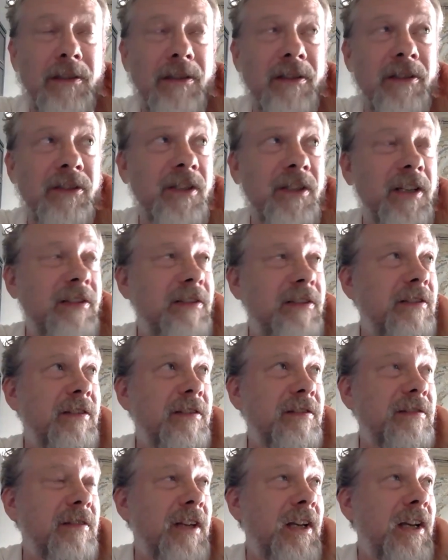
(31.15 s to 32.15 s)
It's
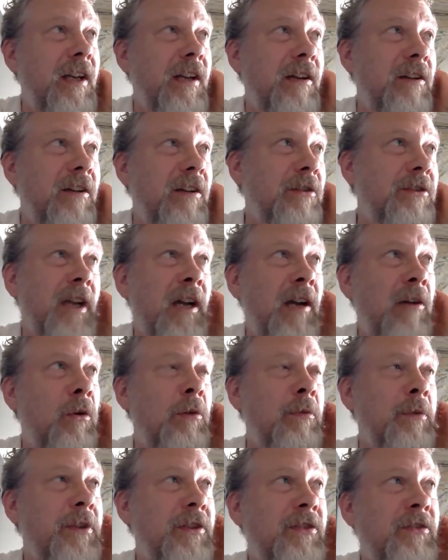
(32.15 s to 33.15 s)
just because I
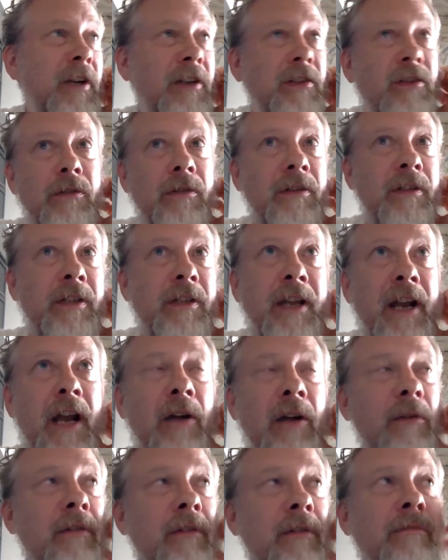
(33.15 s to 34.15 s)
always tried to get
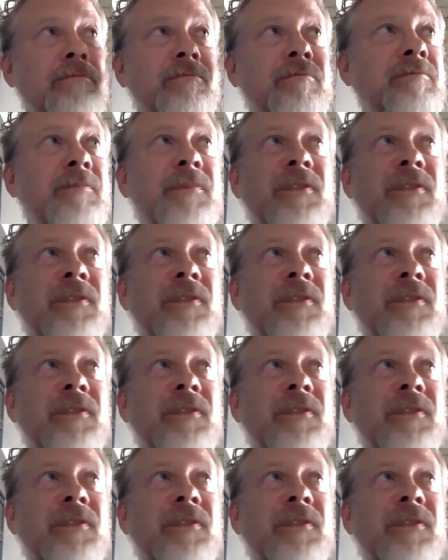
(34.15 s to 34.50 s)
out of,